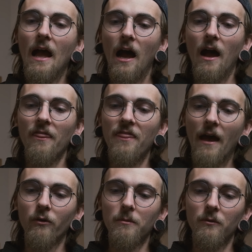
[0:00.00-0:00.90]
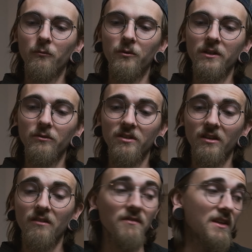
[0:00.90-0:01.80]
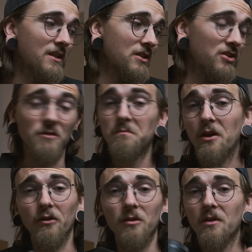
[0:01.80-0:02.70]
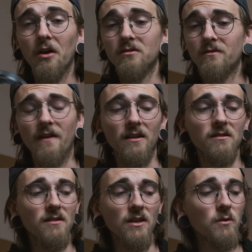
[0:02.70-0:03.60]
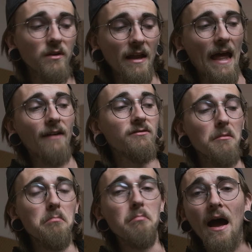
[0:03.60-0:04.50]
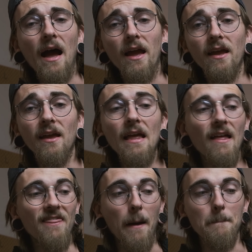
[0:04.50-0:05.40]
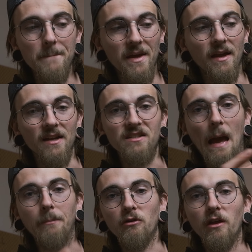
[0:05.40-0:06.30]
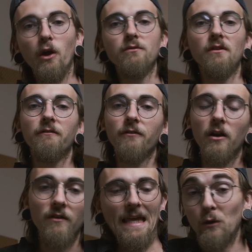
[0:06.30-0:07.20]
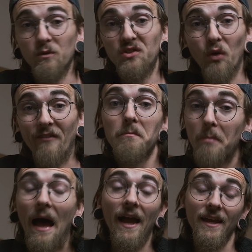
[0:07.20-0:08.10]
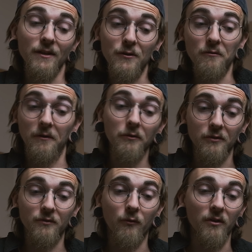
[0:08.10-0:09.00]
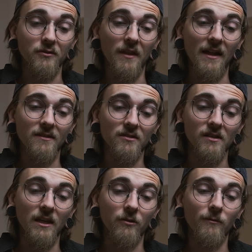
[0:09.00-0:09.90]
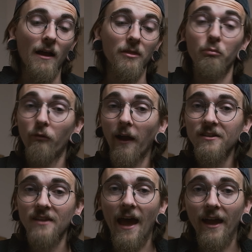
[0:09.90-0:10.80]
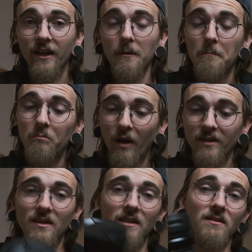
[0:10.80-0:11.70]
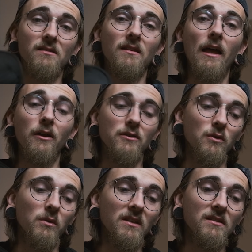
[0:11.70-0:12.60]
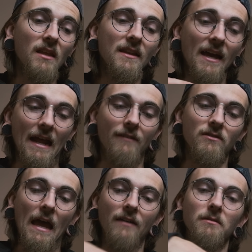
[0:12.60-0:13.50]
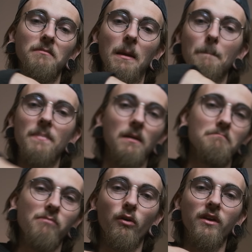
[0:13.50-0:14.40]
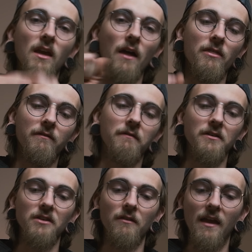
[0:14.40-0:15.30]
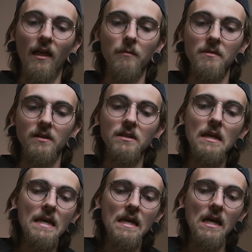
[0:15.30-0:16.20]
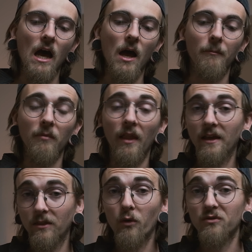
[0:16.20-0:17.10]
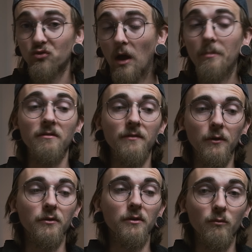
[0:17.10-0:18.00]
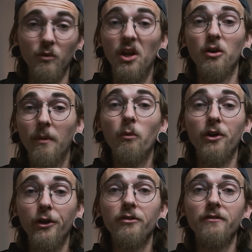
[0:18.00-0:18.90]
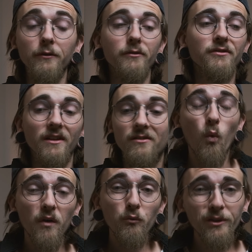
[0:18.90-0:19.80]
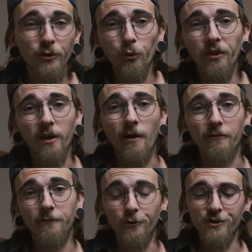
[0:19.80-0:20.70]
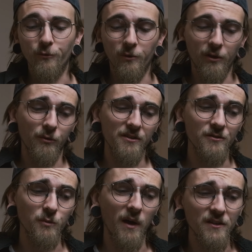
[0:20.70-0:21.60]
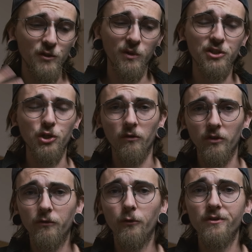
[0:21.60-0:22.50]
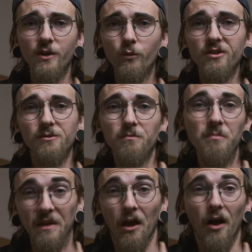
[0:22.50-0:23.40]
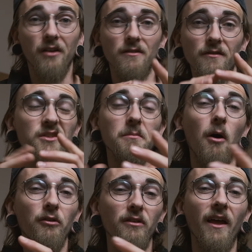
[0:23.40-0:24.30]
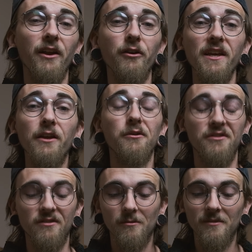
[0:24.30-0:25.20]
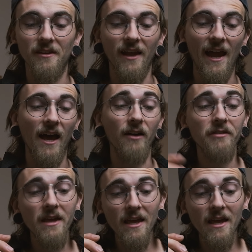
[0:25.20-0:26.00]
That would have been really, really convenient, just purely because the fact is then you wouldn't have to buy that big adapter that goes on in front of it. You would still have to buy new filters for it, so that doesn't get around the price tag, but it does allow you to at least not have to have something big and bulky on the front of the element. Like those drop-in filter 100 by 100 filter sets. One really cool thing about Fuji, and one of the reasons why I switched over to Fuji, was because of the smaller and lighter ecosystem that they have.